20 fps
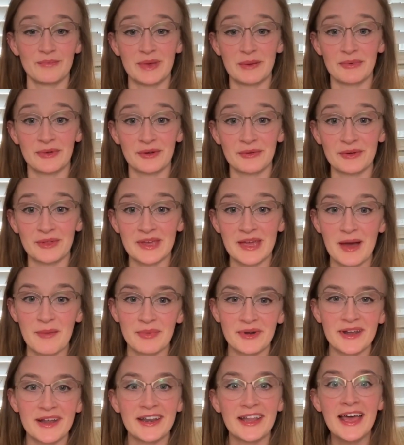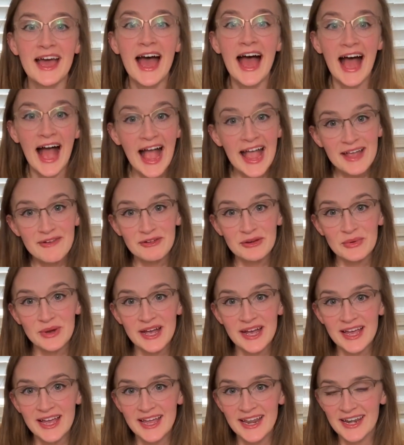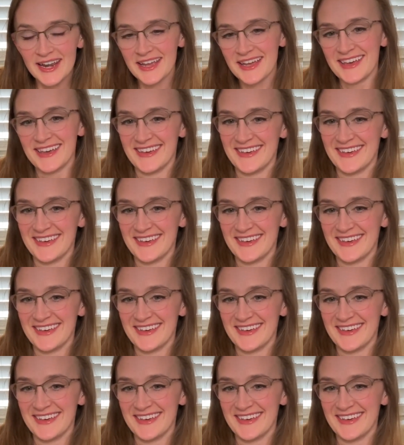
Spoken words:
People are really hopping on. Hi, everyone.